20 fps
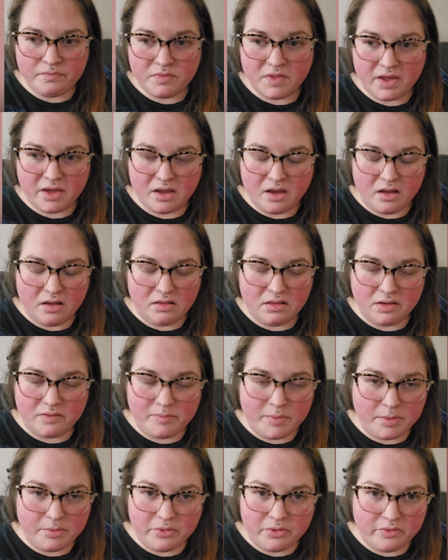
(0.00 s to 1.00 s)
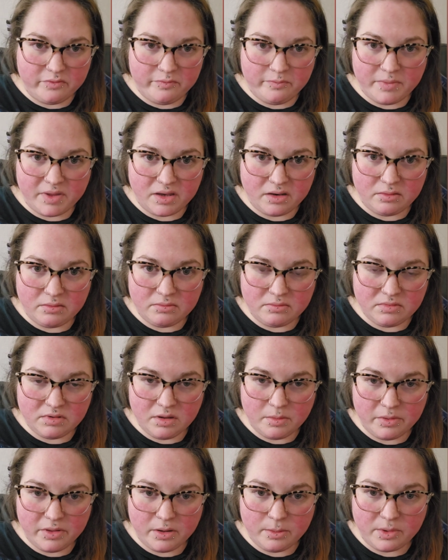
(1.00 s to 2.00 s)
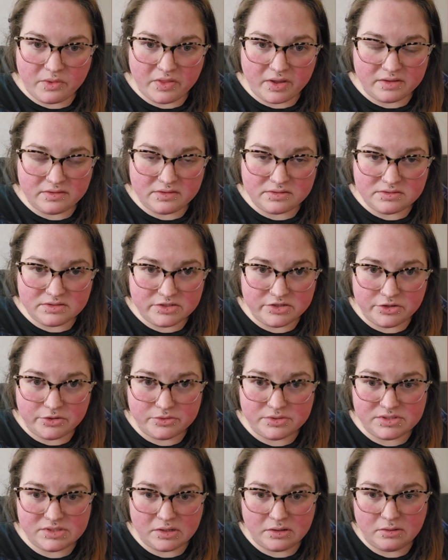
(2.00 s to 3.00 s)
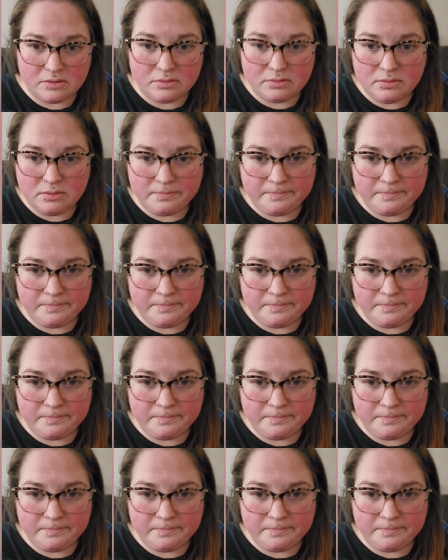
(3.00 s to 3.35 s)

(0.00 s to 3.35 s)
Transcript: like a lot of people have been complaining about that too, so